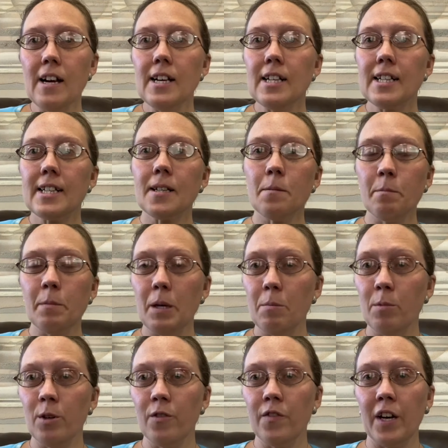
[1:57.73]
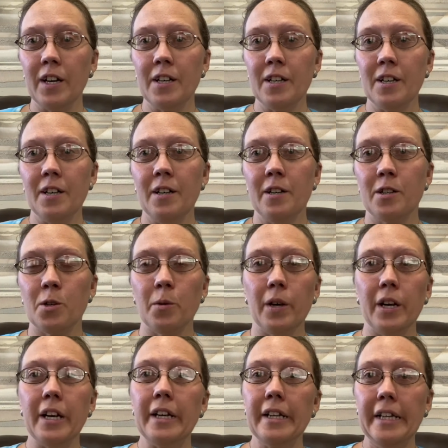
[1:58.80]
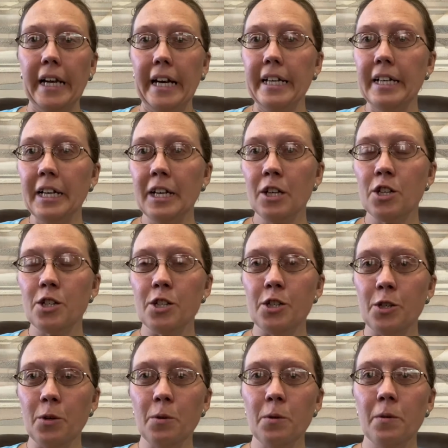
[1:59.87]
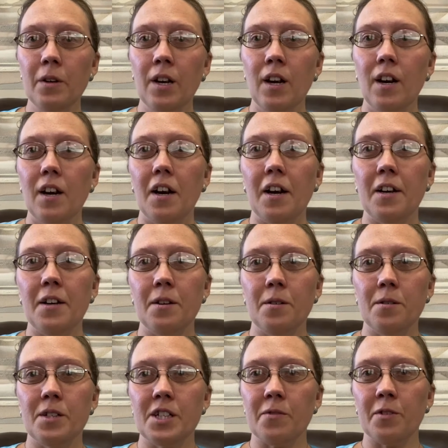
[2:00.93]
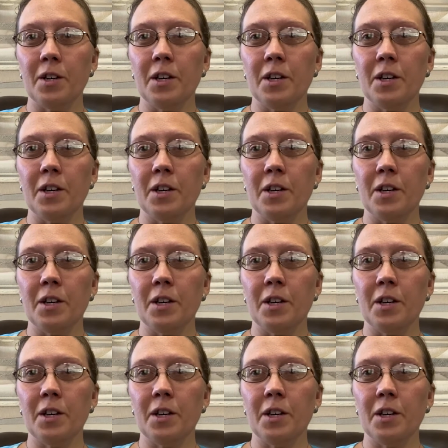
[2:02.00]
Some people find it quite enlightening to do. I know several